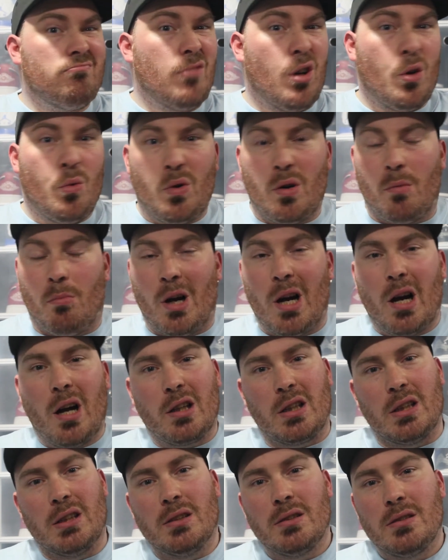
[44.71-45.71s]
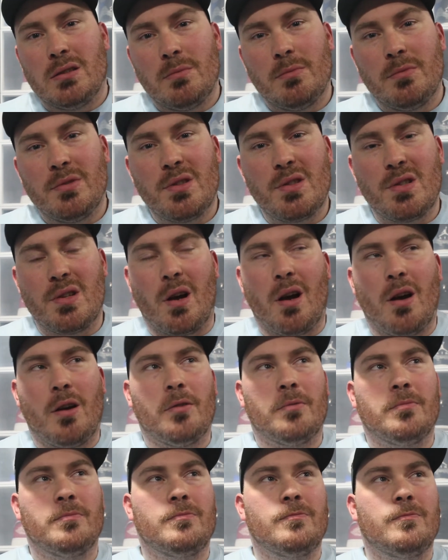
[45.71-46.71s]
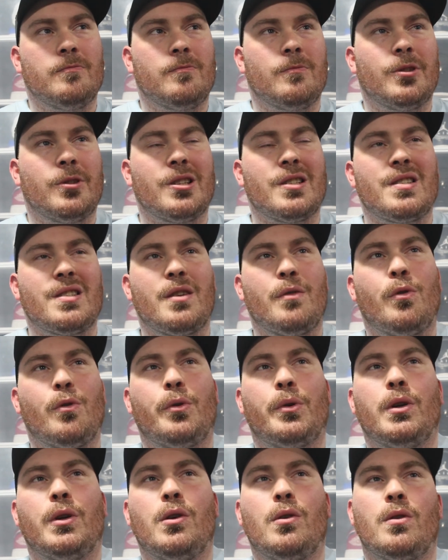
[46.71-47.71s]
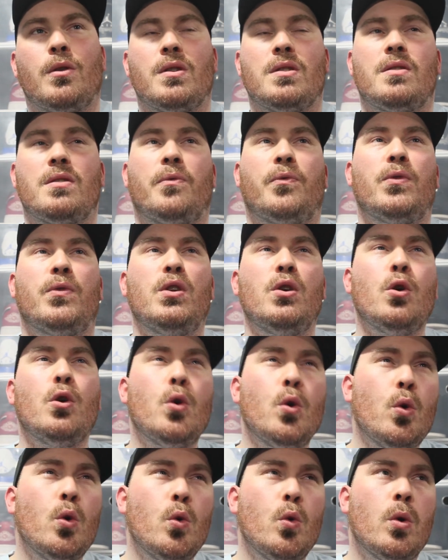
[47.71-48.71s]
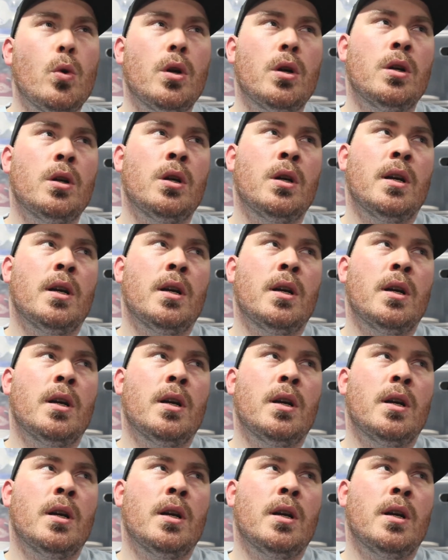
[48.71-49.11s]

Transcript: I want to bargain, so we're going to see what we can do. There's a few,